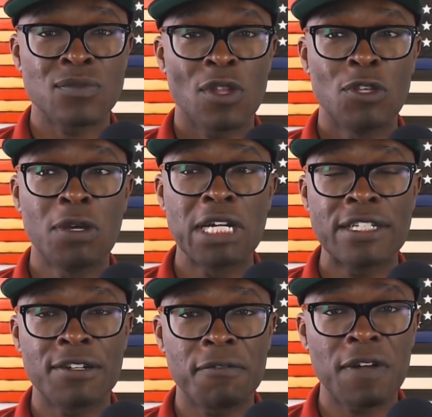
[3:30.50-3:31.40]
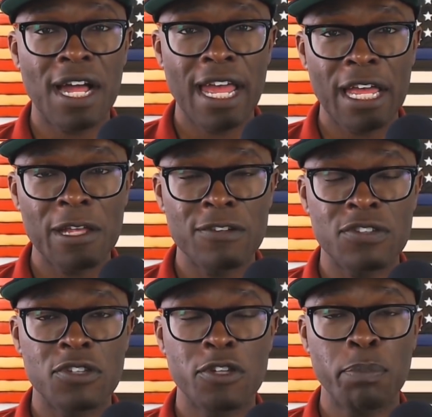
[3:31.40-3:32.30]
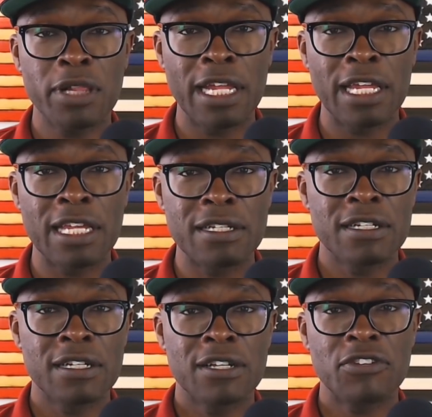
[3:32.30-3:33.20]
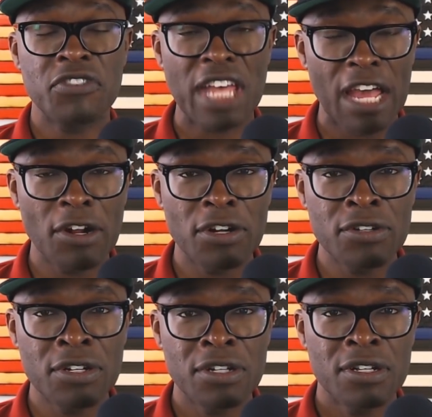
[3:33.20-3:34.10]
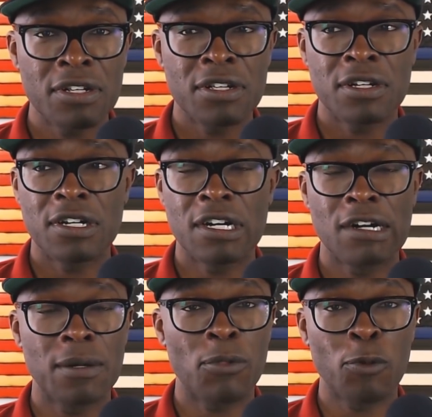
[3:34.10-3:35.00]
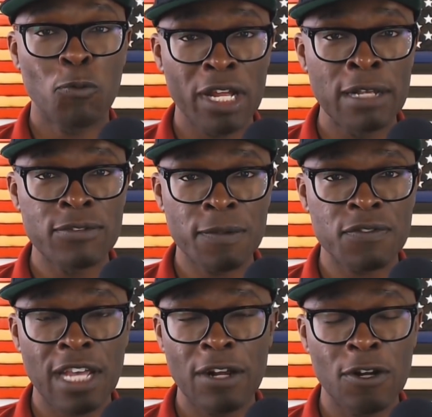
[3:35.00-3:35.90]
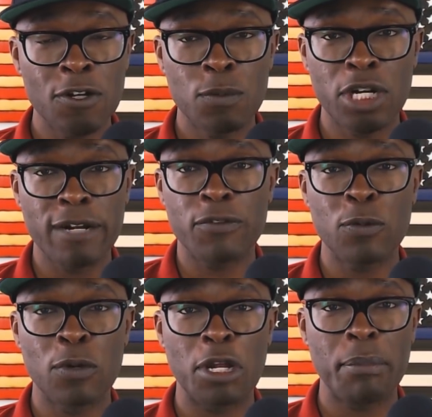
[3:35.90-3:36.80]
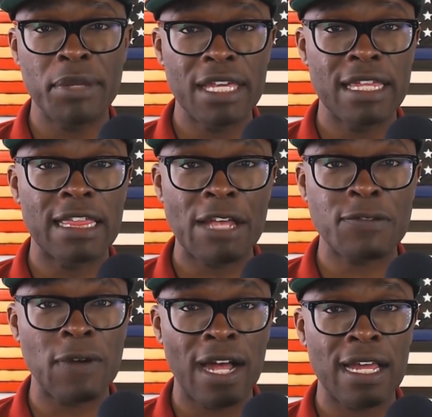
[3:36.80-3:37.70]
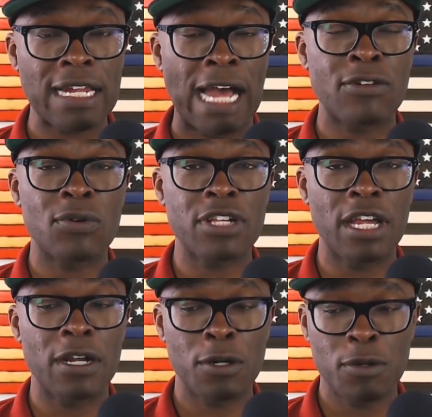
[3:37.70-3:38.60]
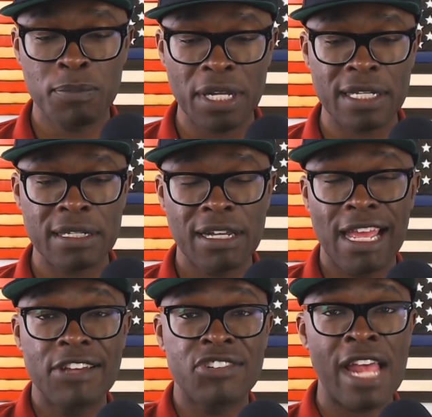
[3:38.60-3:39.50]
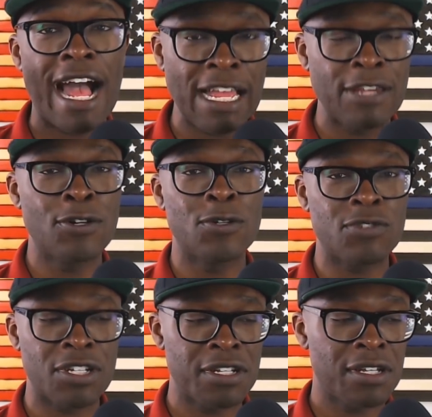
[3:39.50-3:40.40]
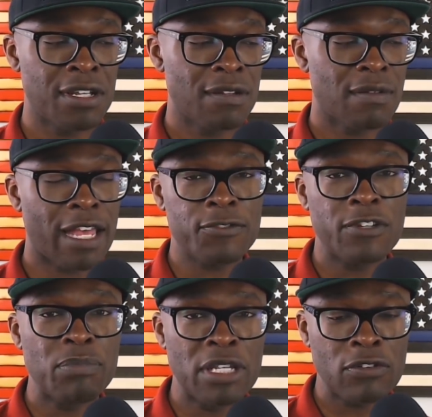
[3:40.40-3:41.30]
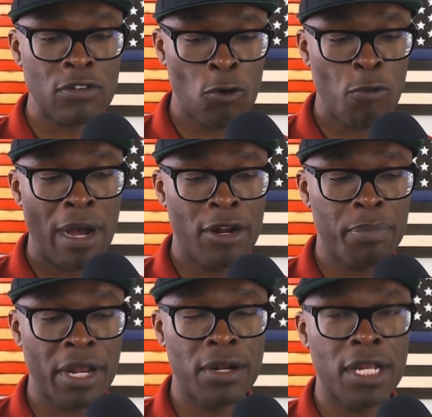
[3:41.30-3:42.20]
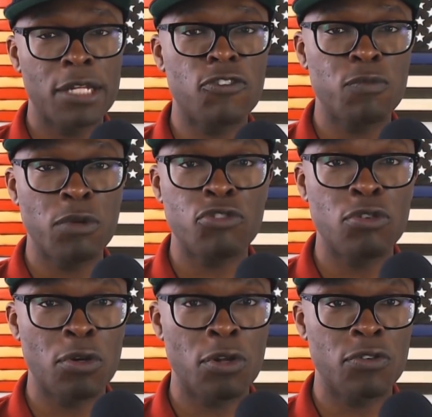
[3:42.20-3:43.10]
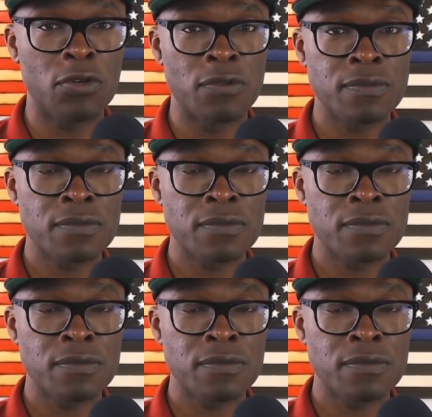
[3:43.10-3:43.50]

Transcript: You can identify as the planet Saturn, the rings of Saturn, whatever you want to be, that's fine. I don't care. But a child has to be told by the parent, this is what you're going to do.